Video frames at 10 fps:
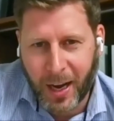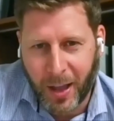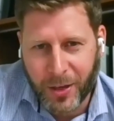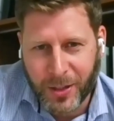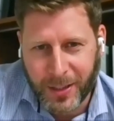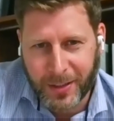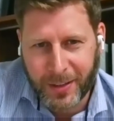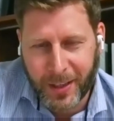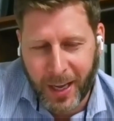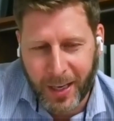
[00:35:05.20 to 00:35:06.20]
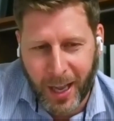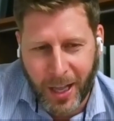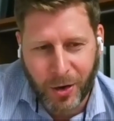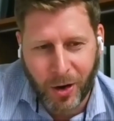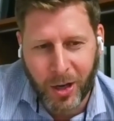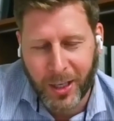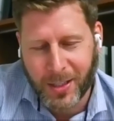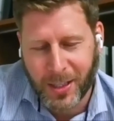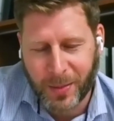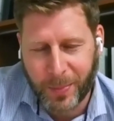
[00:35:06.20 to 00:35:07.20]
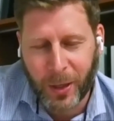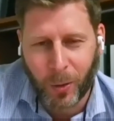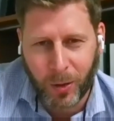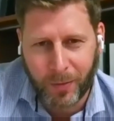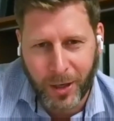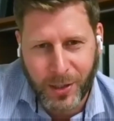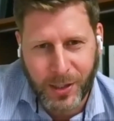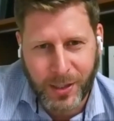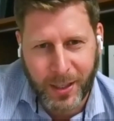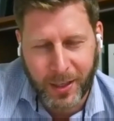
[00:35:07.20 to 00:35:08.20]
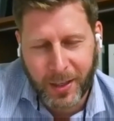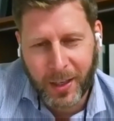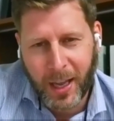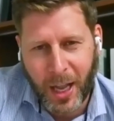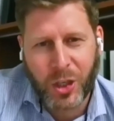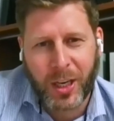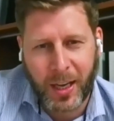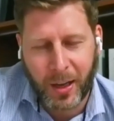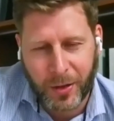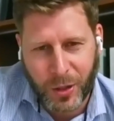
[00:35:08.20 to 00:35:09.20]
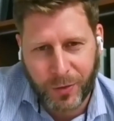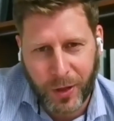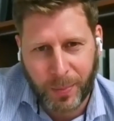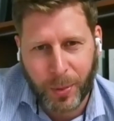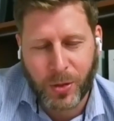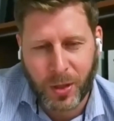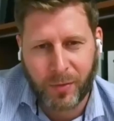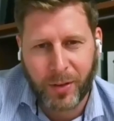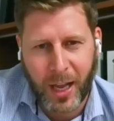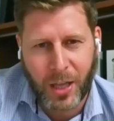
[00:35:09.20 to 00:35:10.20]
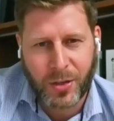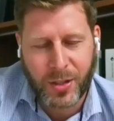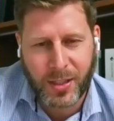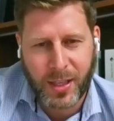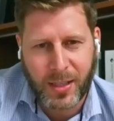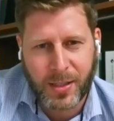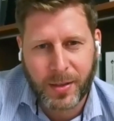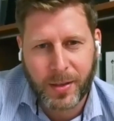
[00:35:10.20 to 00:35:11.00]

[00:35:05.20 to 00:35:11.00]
others and your audience. That's a big goal of ours, is to educate others for their personal and financial success.